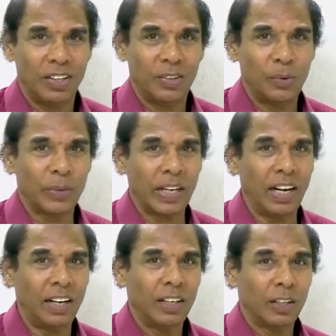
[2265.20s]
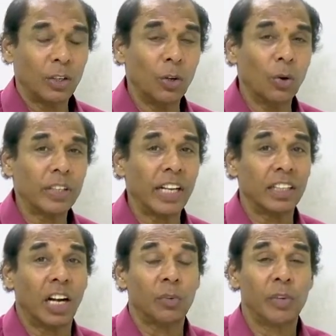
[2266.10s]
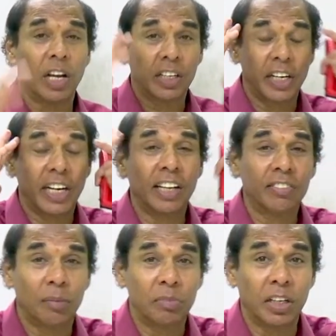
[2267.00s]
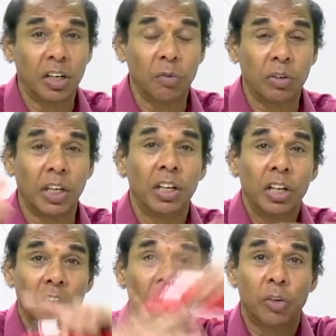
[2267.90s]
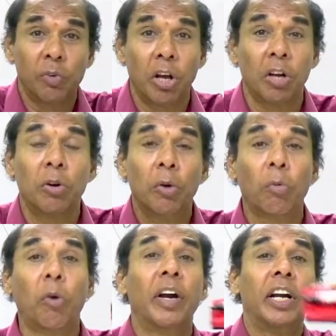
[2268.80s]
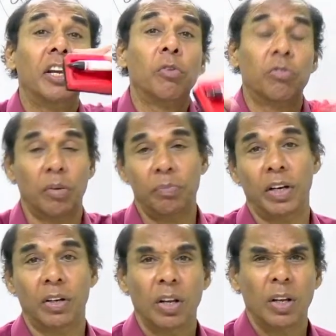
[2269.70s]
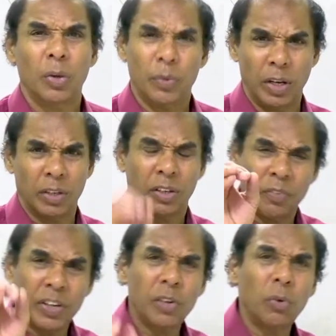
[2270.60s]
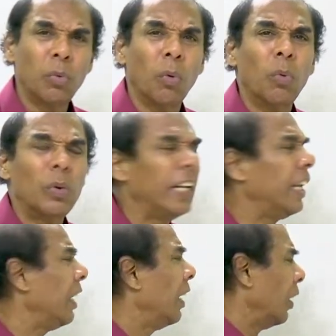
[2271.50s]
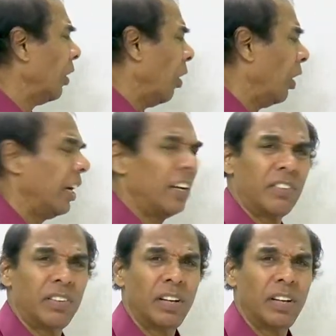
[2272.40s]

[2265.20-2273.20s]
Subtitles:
Okay, na? Don't think that we are creating subject and everything, that we are providing you subject. We are giving you only knowledge.